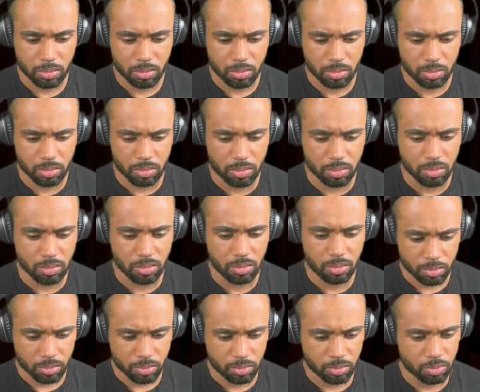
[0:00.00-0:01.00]
Hmm.
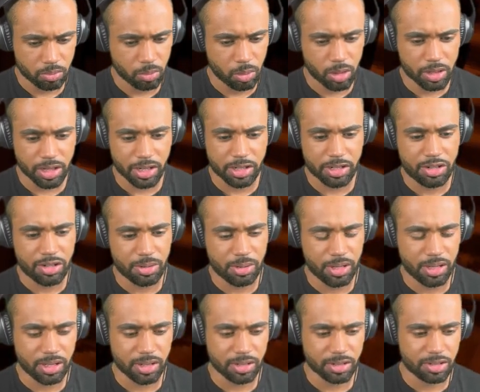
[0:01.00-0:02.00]
Hmm, what can I do
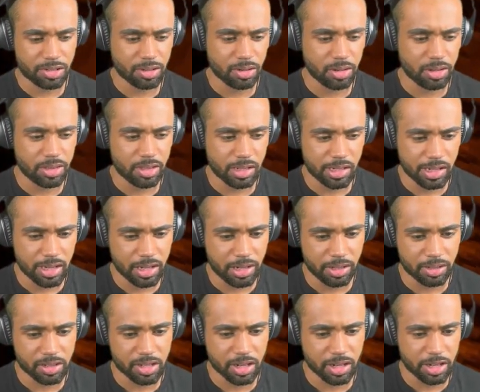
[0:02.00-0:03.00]
here? It's not in the
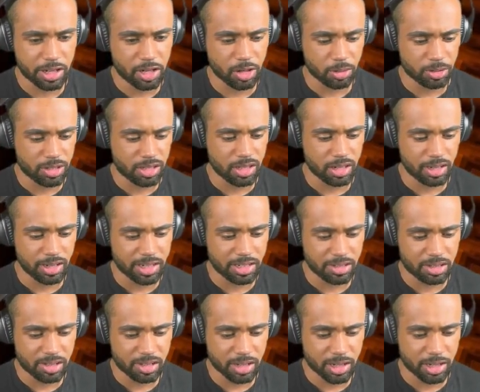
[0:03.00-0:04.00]
light. Can I go to the
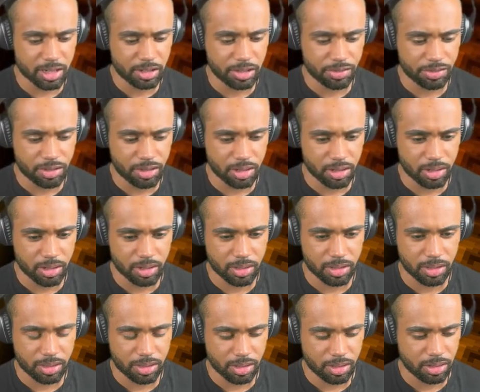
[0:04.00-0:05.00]
light side of the,
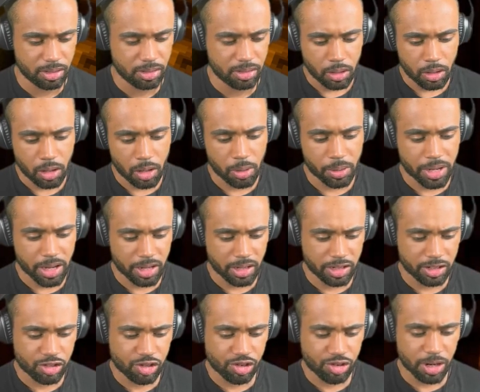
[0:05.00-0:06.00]
the thing? Okay,
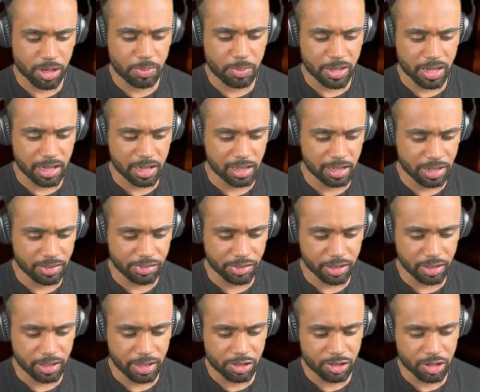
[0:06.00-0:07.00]
let's try and be clever.
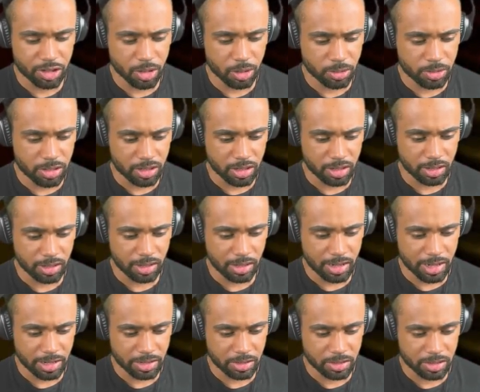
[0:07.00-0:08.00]
Let's go to the
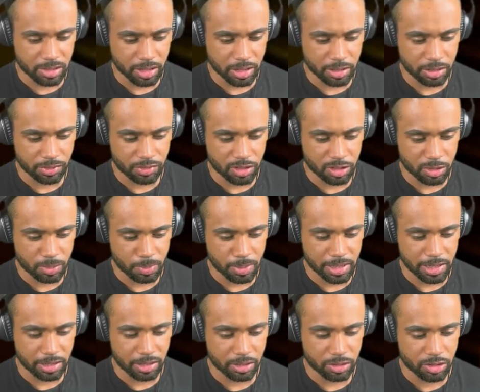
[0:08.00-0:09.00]
light side of this
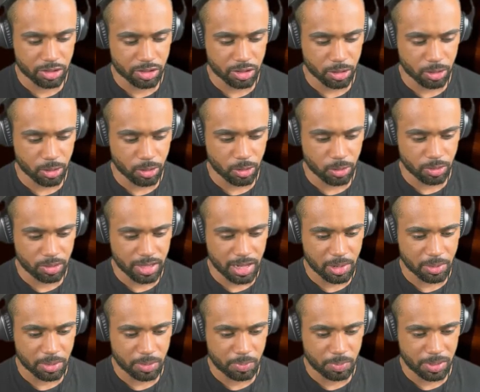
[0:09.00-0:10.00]
planet. So
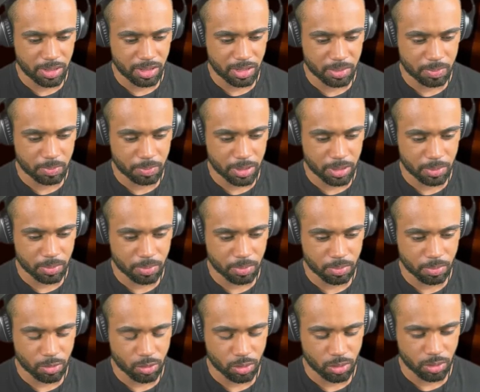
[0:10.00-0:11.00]
that would be a bit
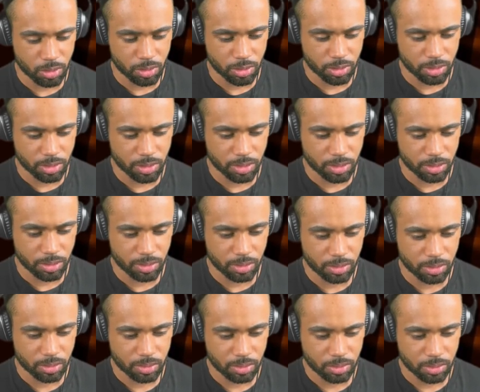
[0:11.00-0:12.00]
more...
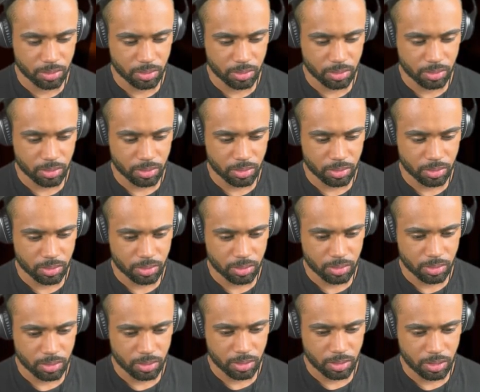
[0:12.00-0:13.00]

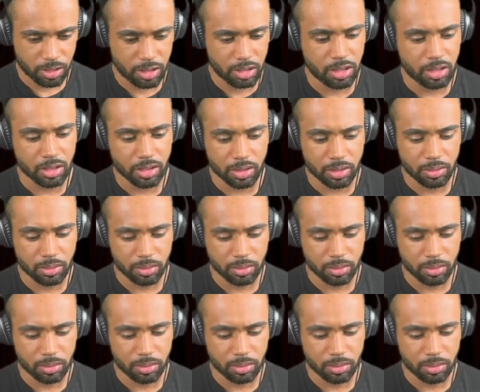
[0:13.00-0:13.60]
here.